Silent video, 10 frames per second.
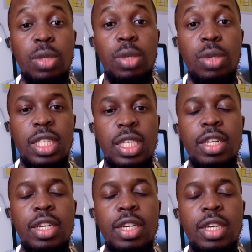they
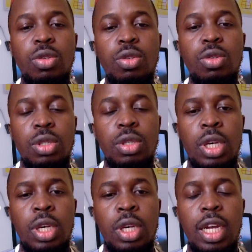don't,
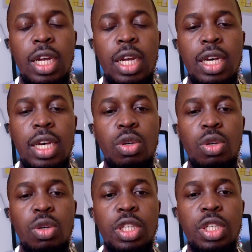and there are some
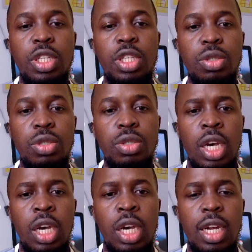issues,
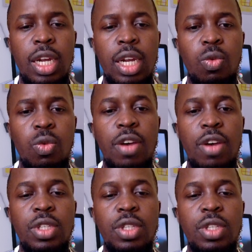and we have to
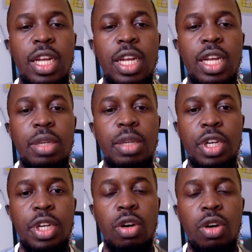start debugging
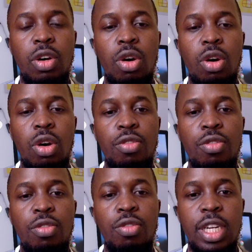all over
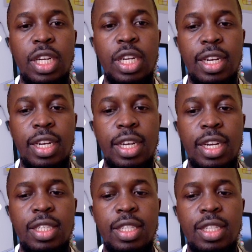again, and this
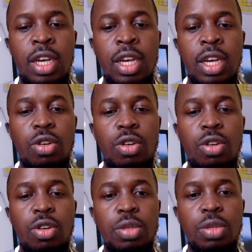consume
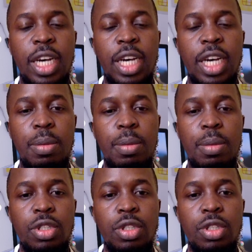time,
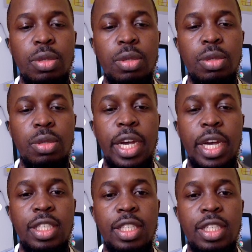consume energy,
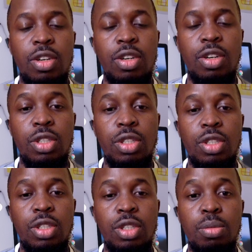consume
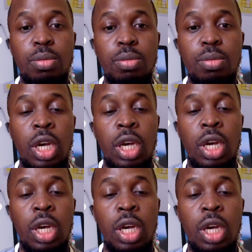a lot of
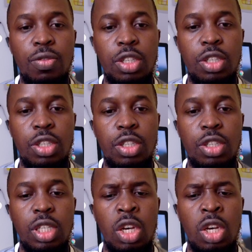resources. So